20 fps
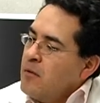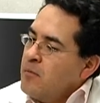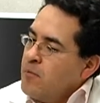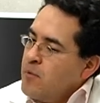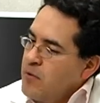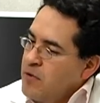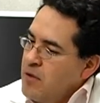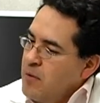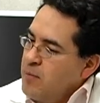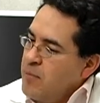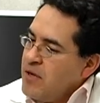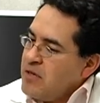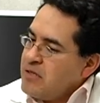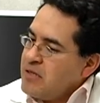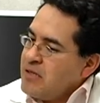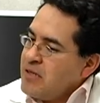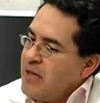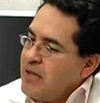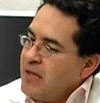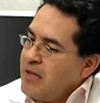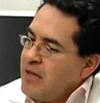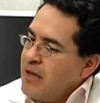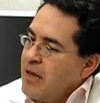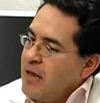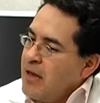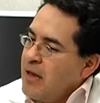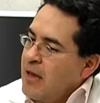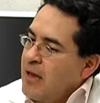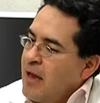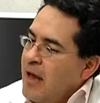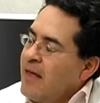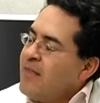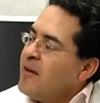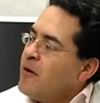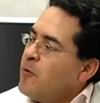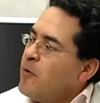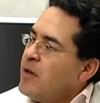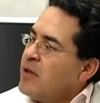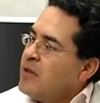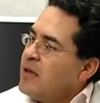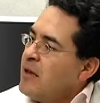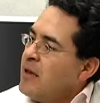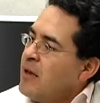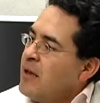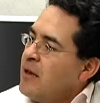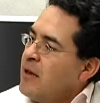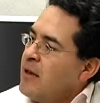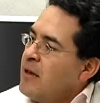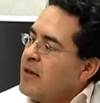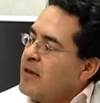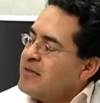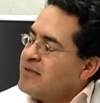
put the patient in uh, adequate uh,